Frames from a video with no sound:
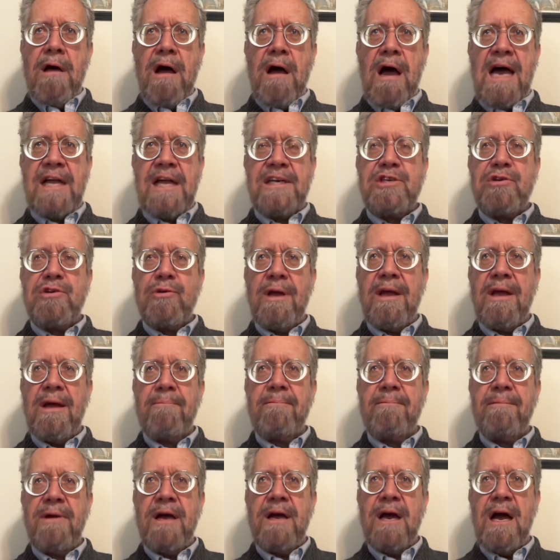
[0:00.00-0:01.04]
onto
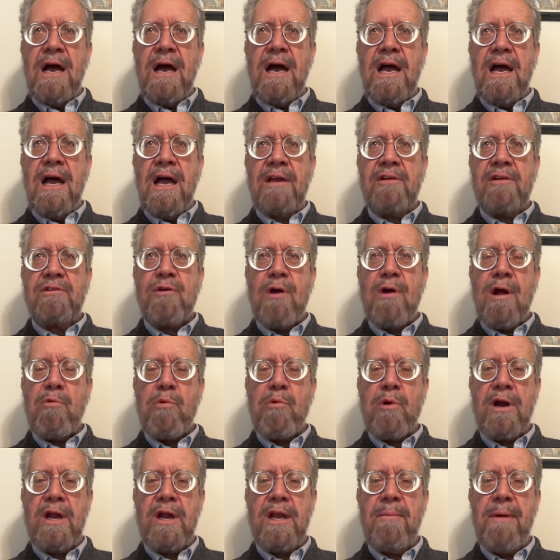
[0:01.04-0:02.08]
him, and he's quite
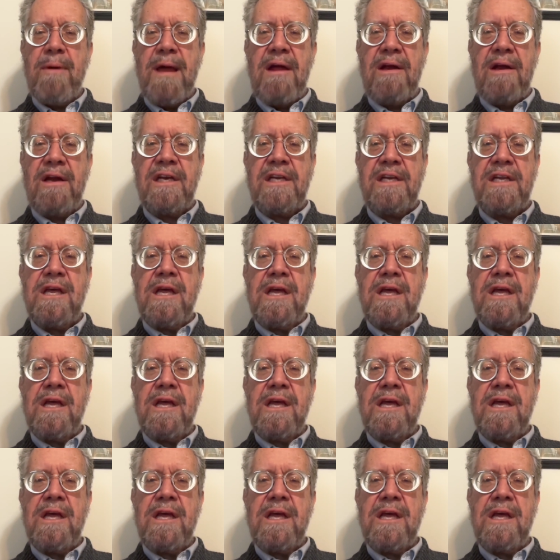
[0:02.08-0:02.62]
worried about it.